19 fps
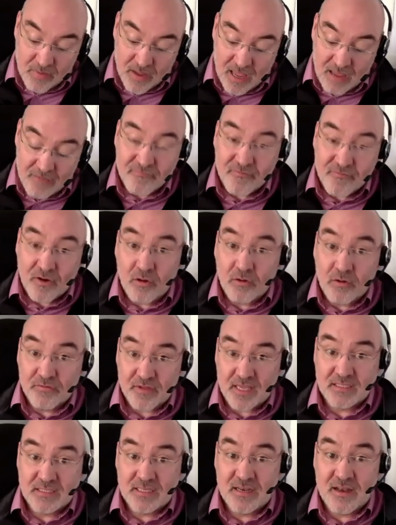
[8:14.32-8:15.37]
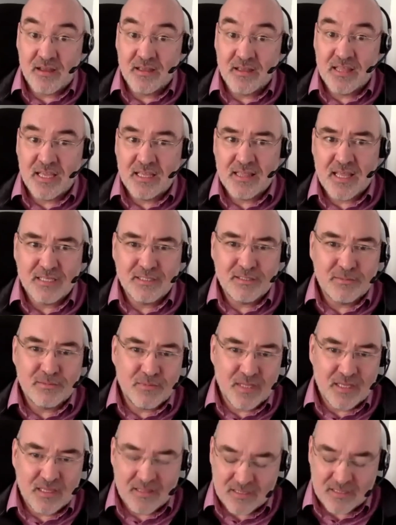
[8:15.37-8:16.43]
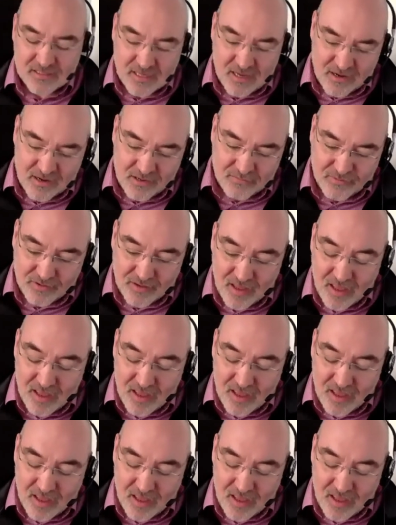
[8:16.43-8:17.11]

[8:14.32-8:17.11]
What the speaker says: involve it. And I think that's something that's kind of